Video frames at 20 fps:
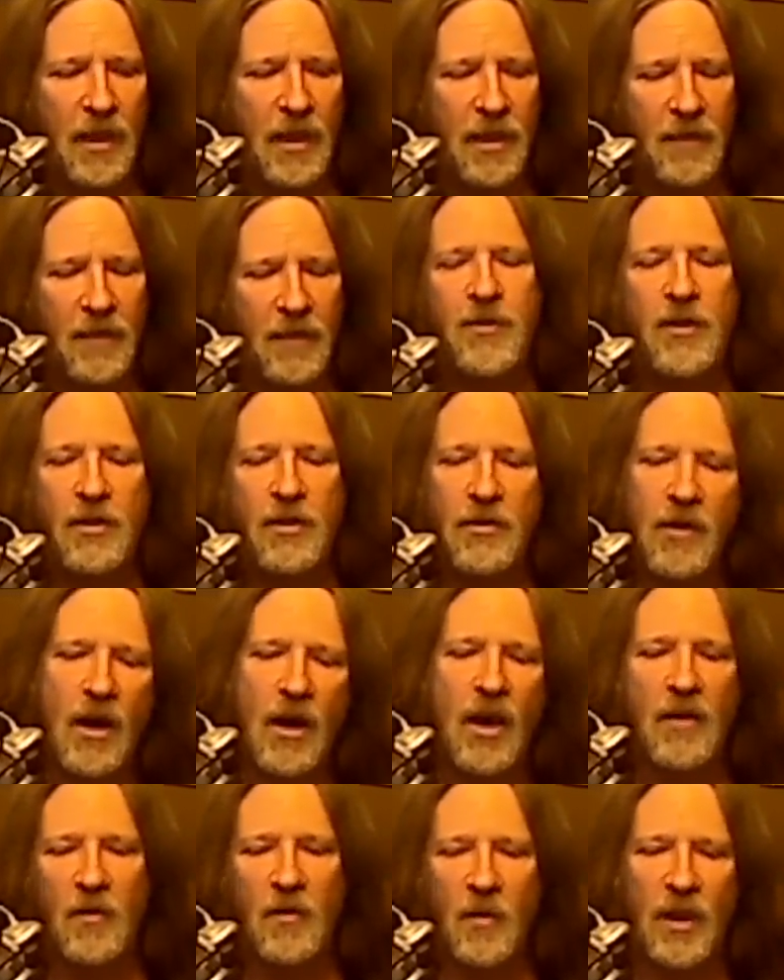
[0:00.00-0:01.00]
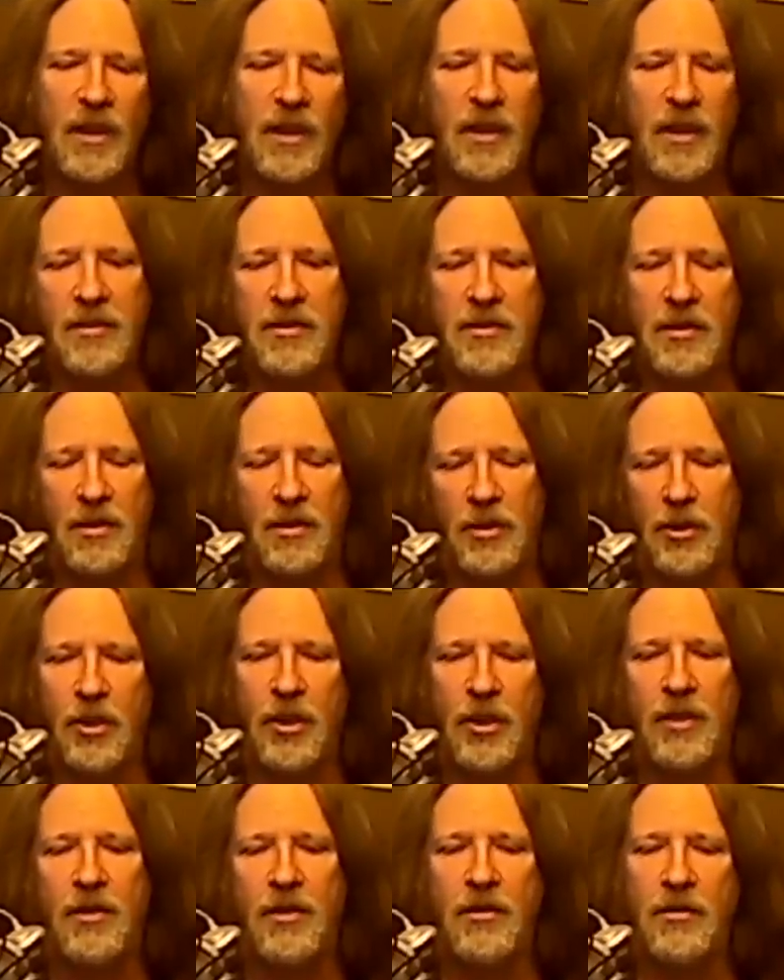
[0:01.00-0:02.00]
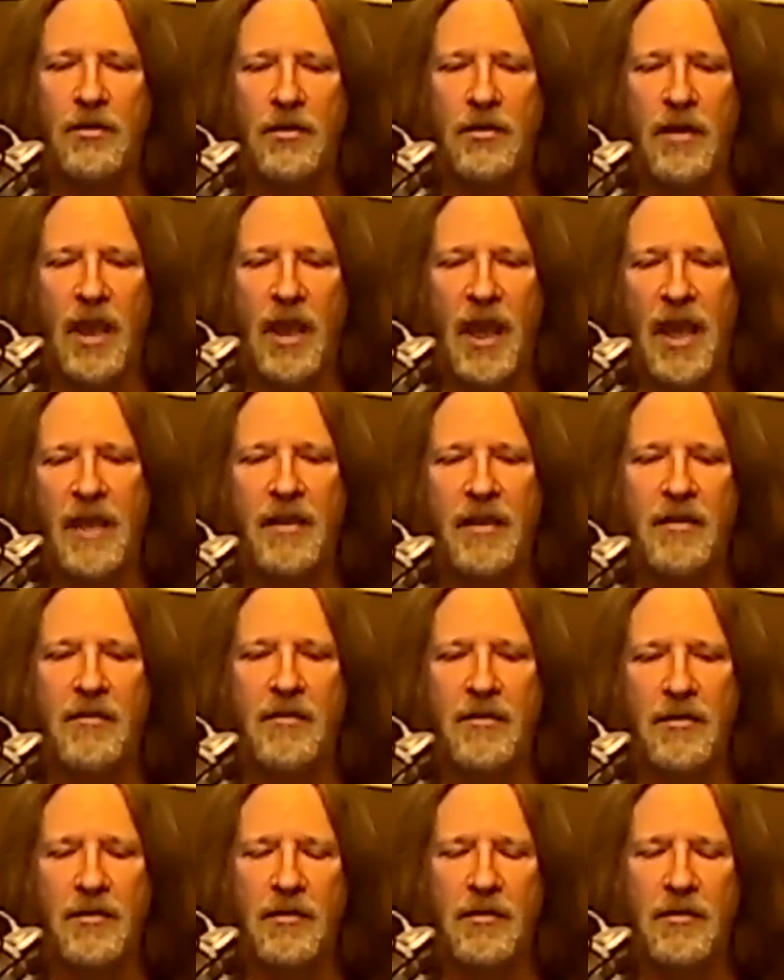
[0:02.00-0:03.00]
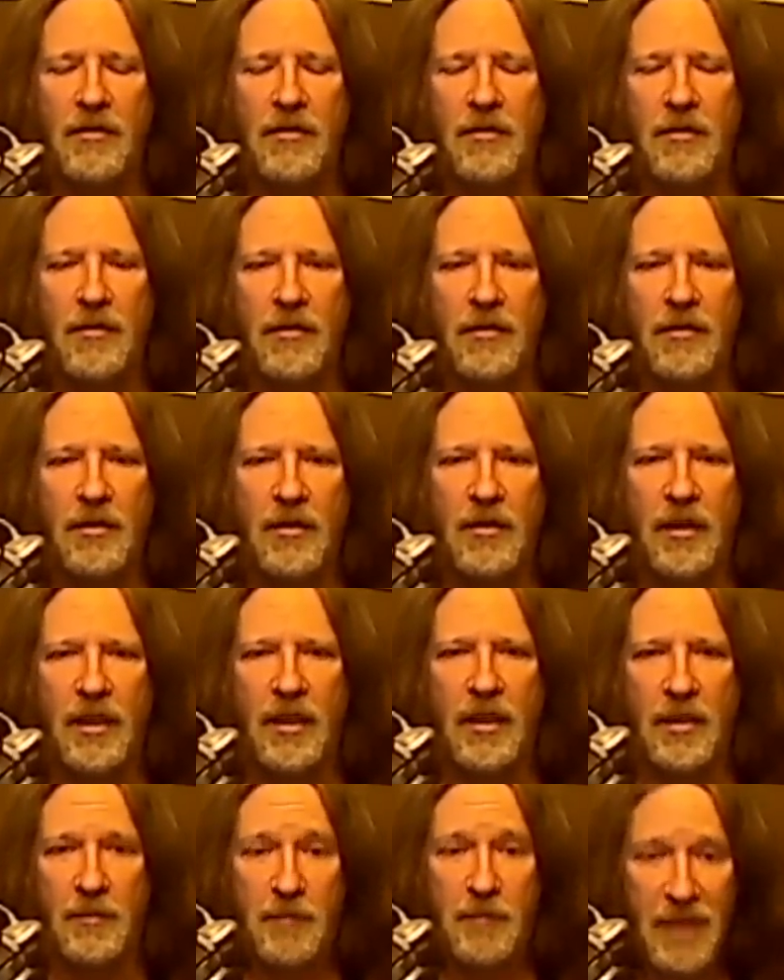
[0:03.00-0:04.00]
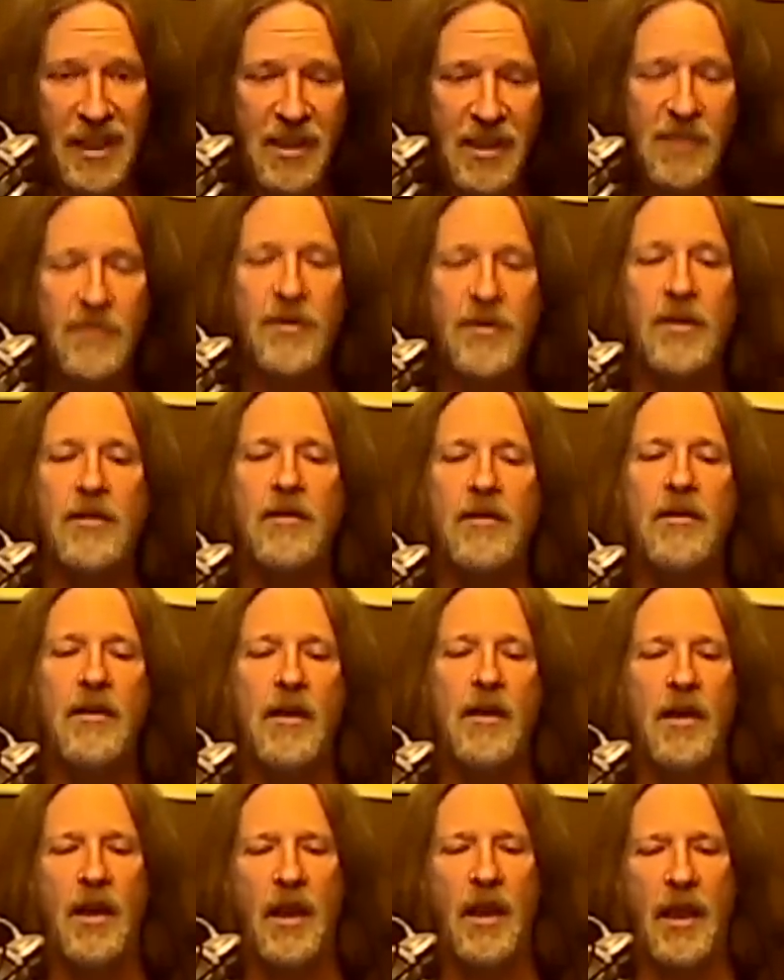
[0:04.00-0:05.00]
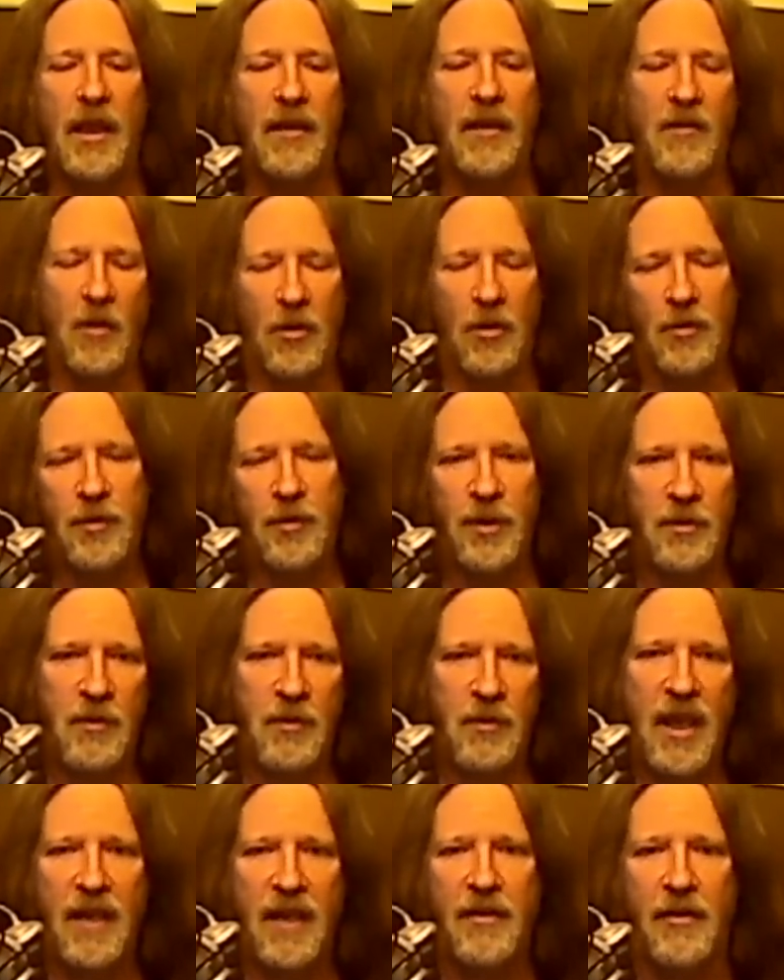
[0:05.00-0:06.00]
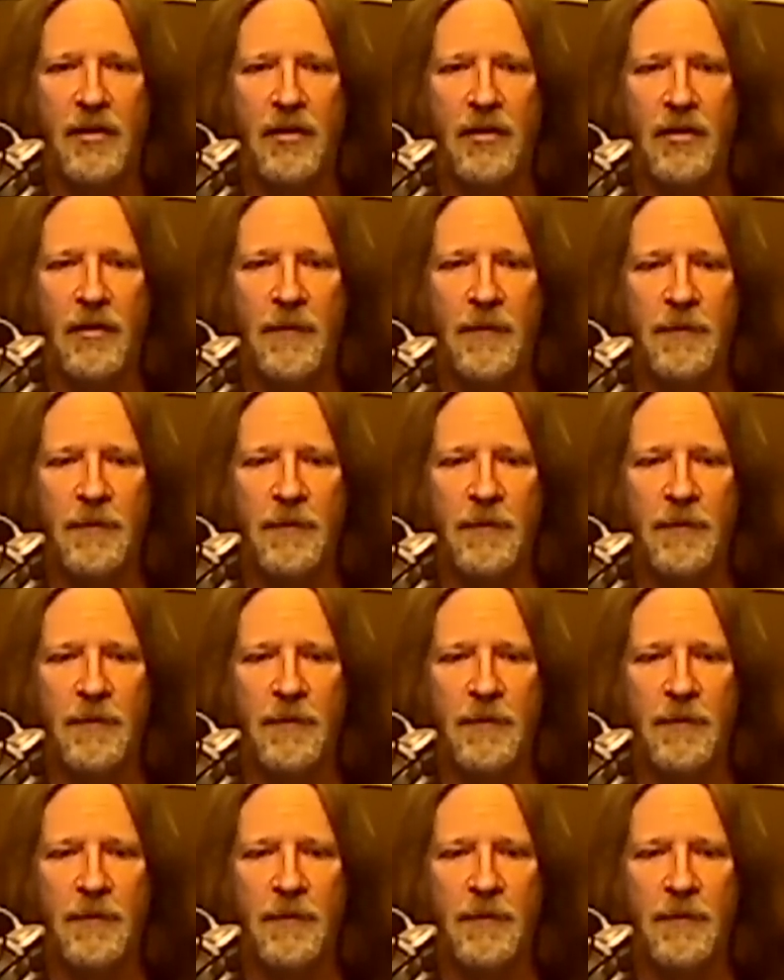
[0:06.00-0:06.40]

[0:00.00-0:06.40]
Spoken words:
if you're not willing to look at it in a peaceful and open manner.